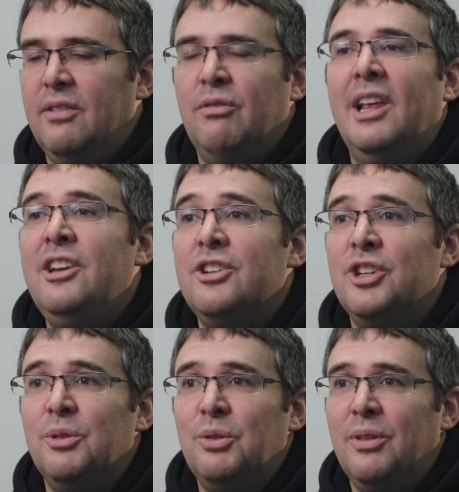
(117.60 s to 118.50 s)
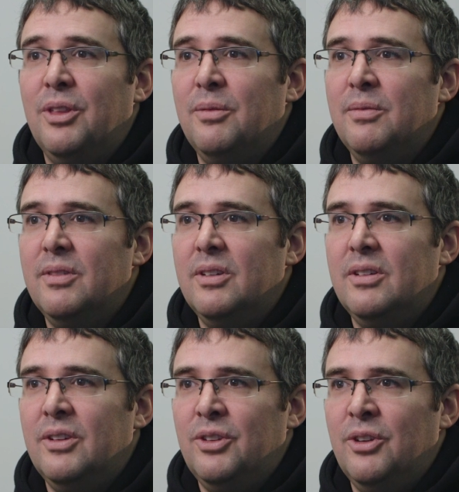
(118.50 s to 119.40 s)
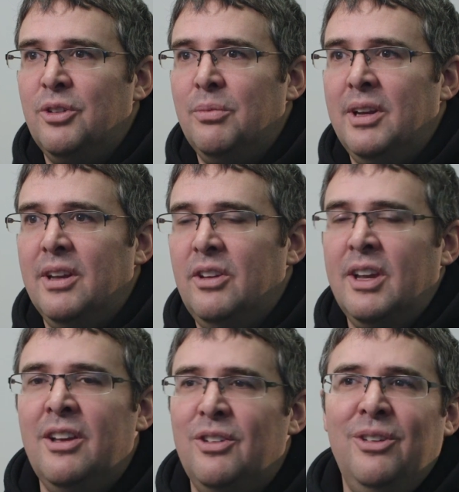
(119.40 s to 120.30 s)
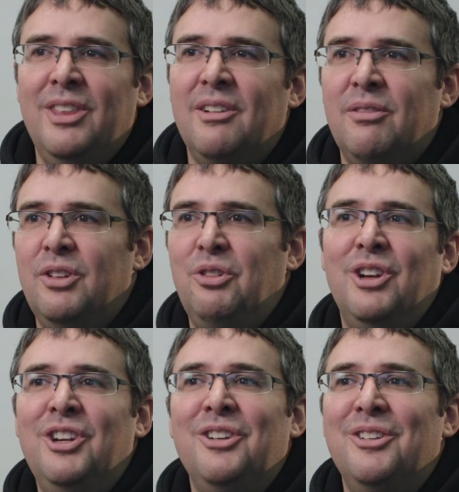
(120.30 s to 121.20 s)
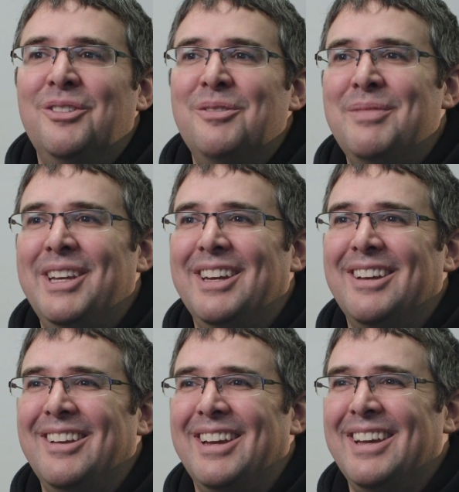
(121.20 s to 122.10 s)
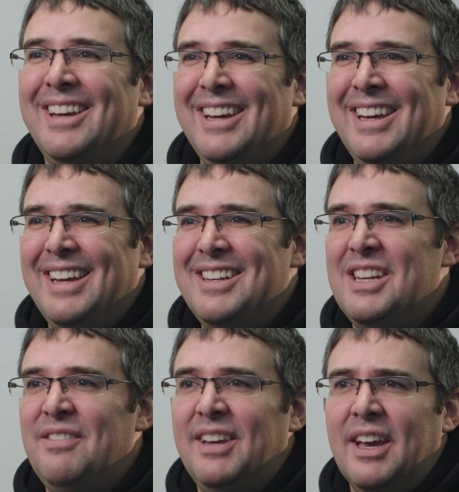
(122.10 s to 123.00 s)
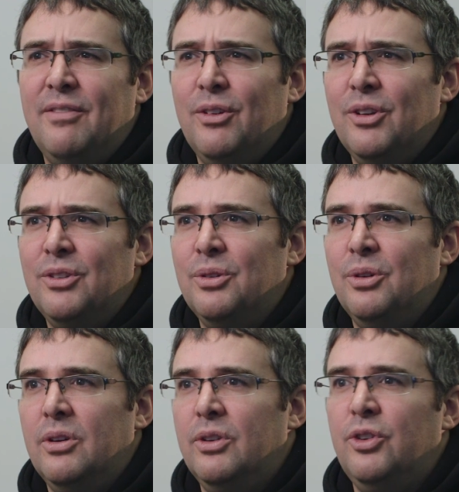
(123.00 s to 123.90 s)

relationships with them on social media. You can't do that with traditional media like TV adverts or